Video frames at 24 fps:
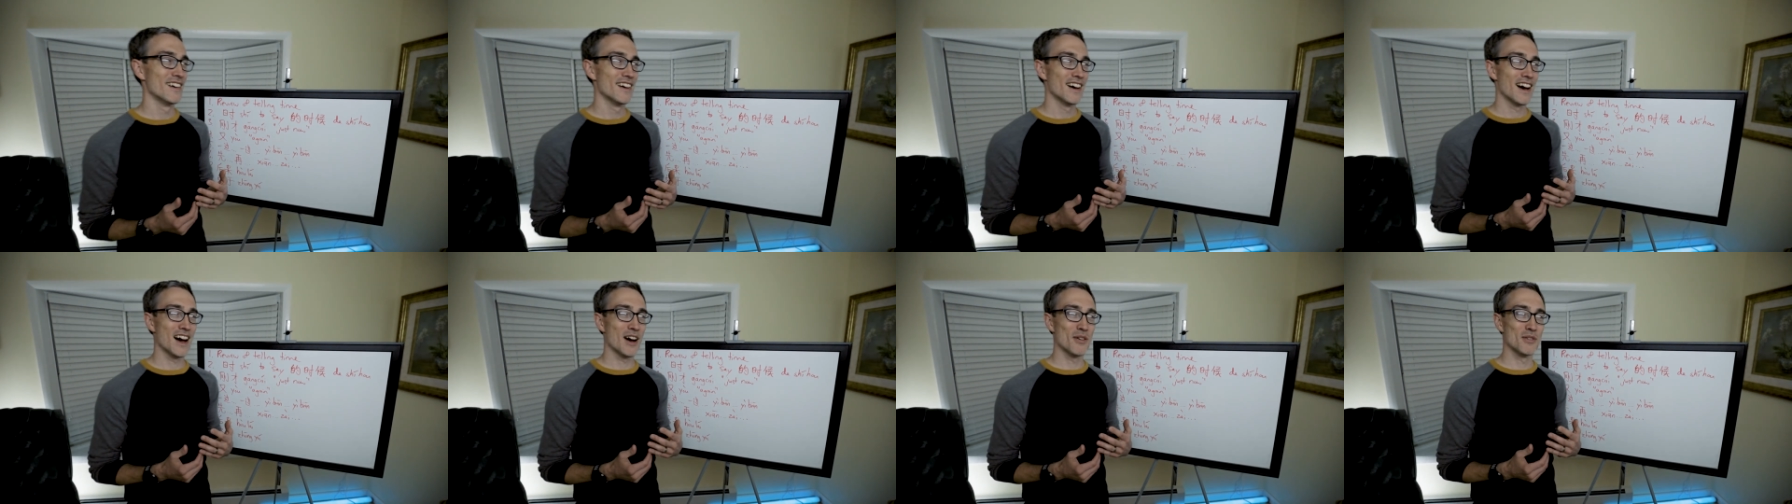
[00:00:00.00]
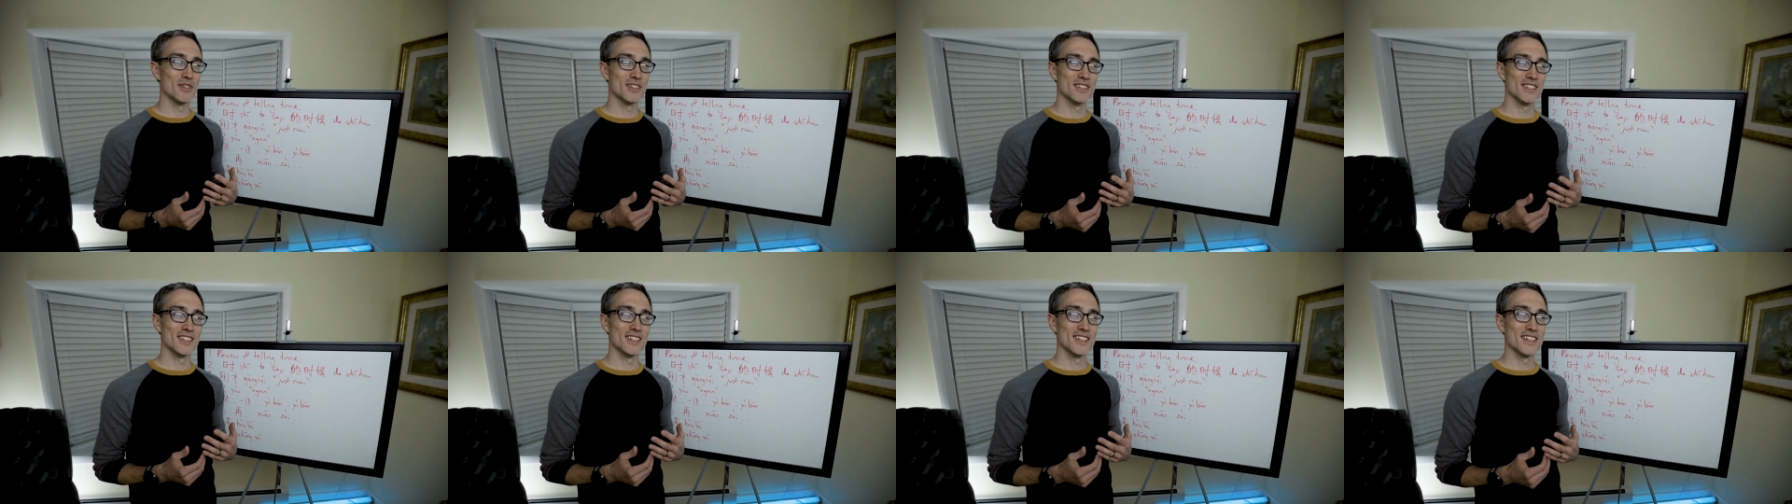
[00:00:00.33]
I
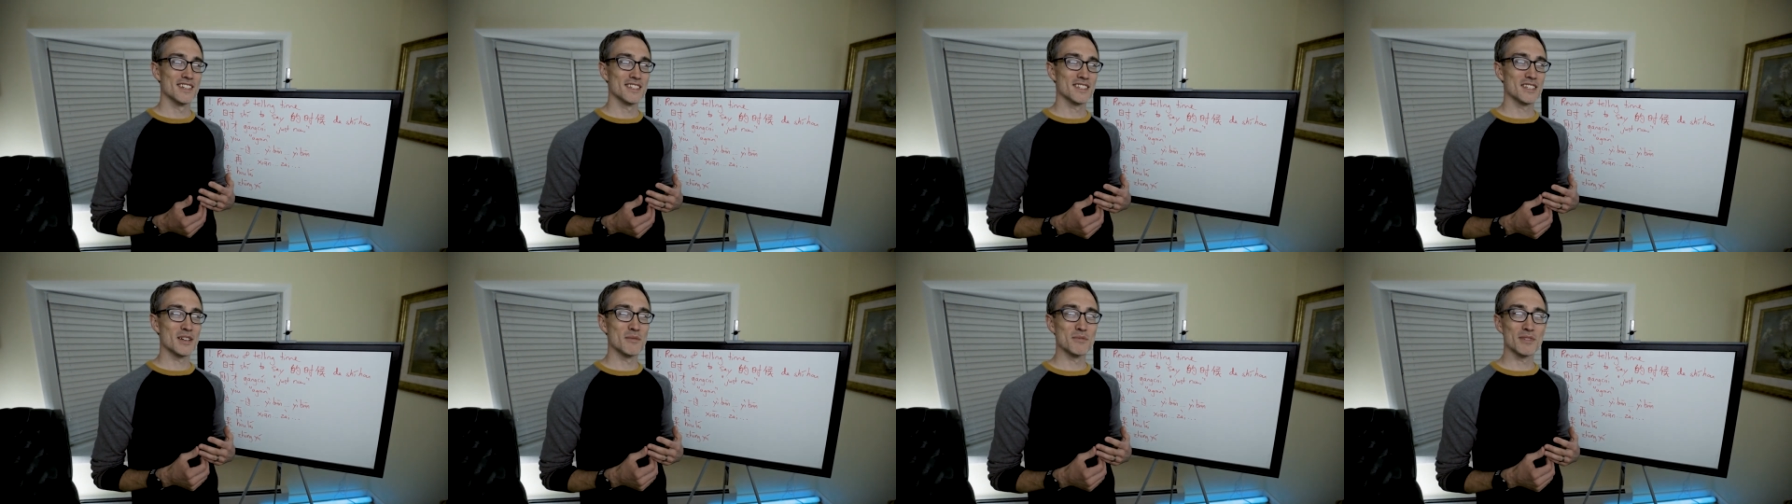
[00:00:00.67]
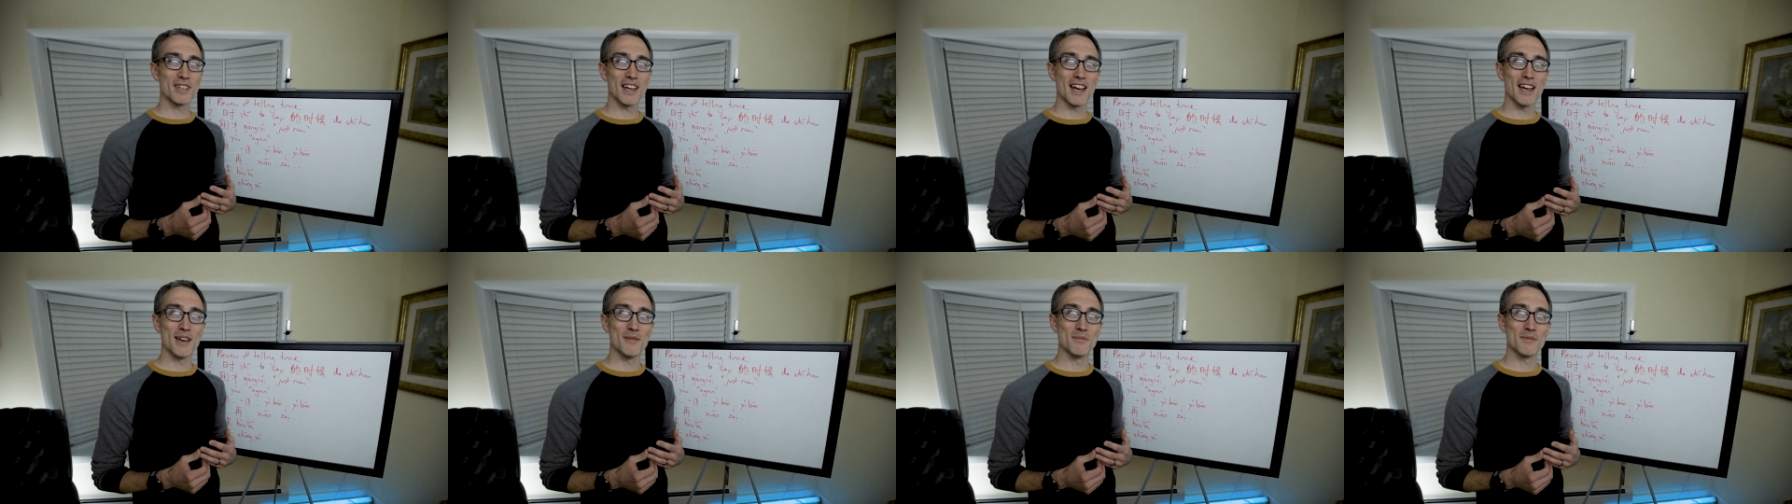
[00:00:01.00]
would
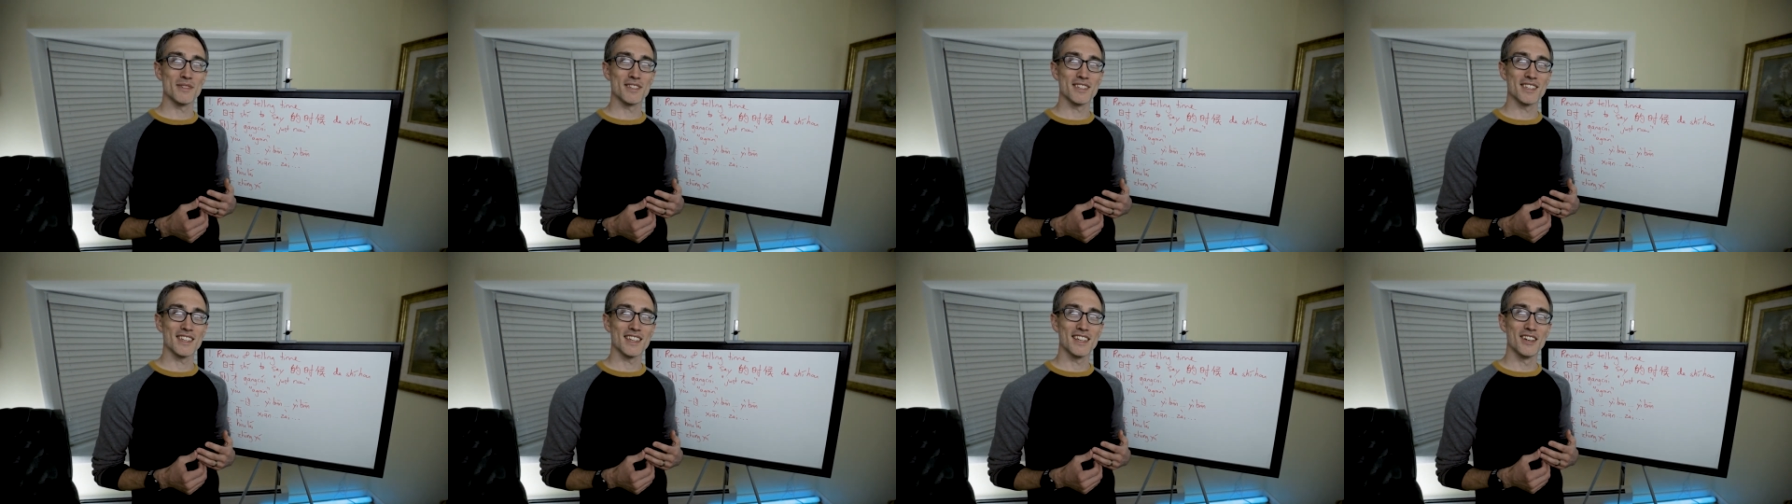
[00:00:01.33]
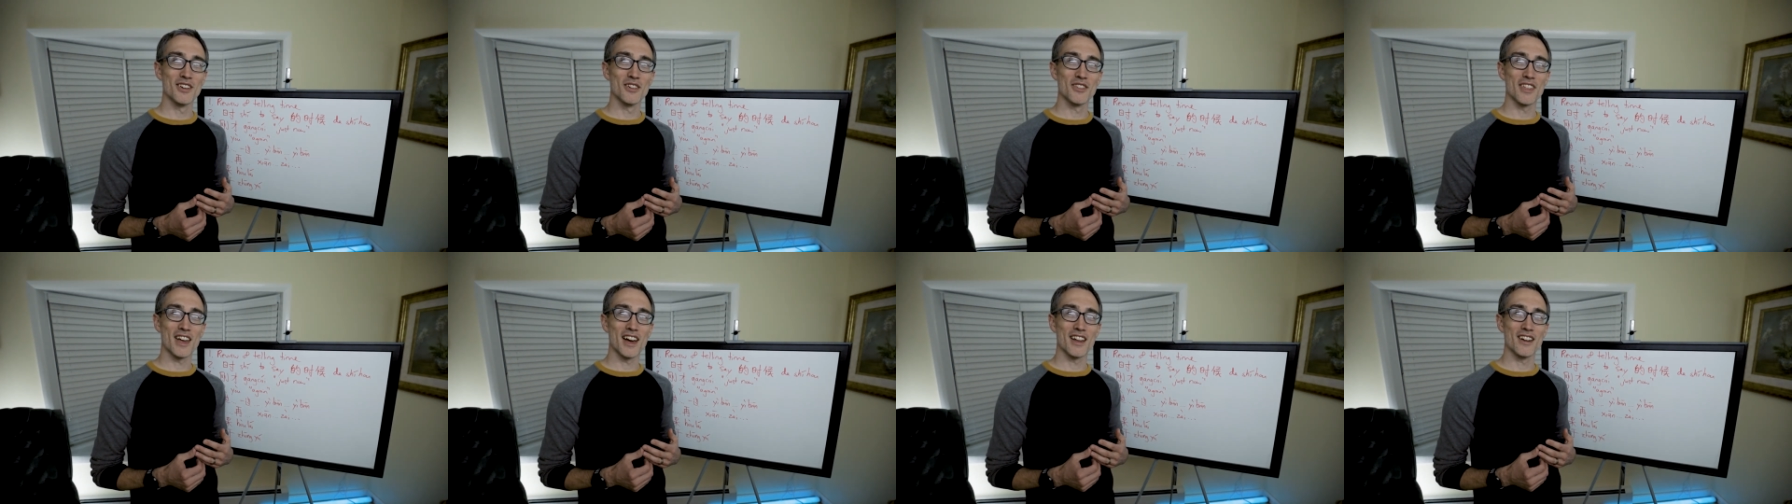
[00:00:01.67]
sometimes
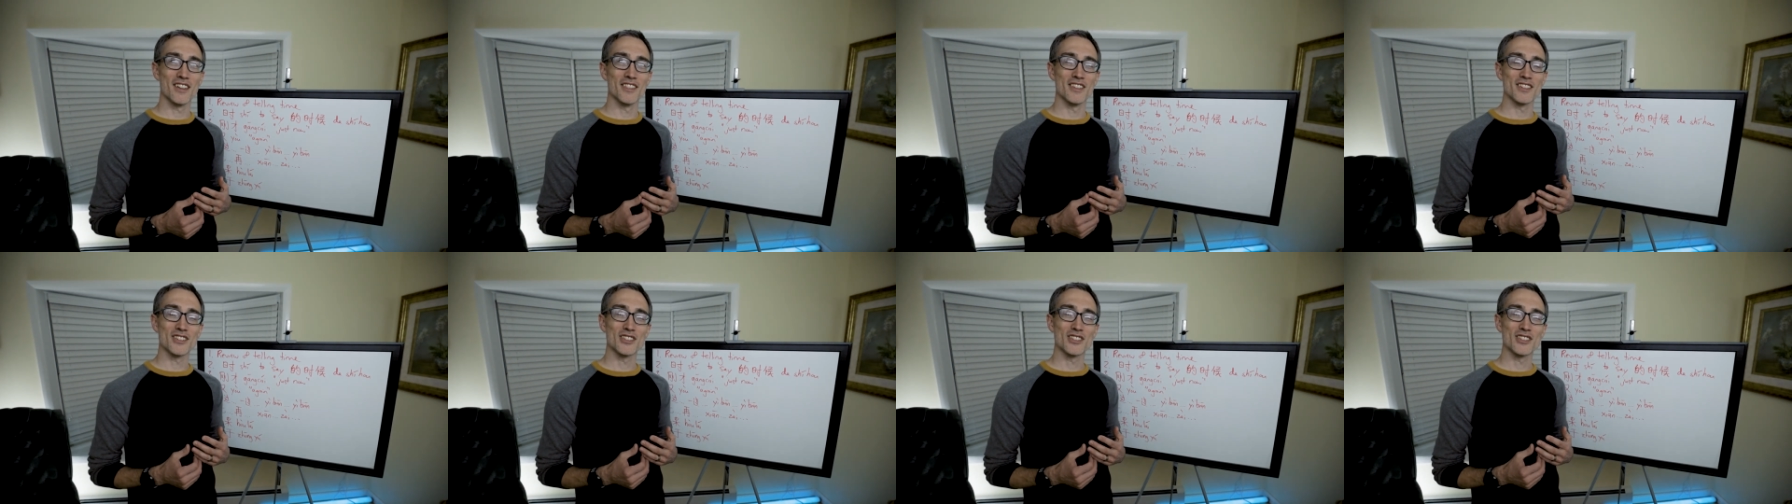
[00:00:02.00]
hear that on the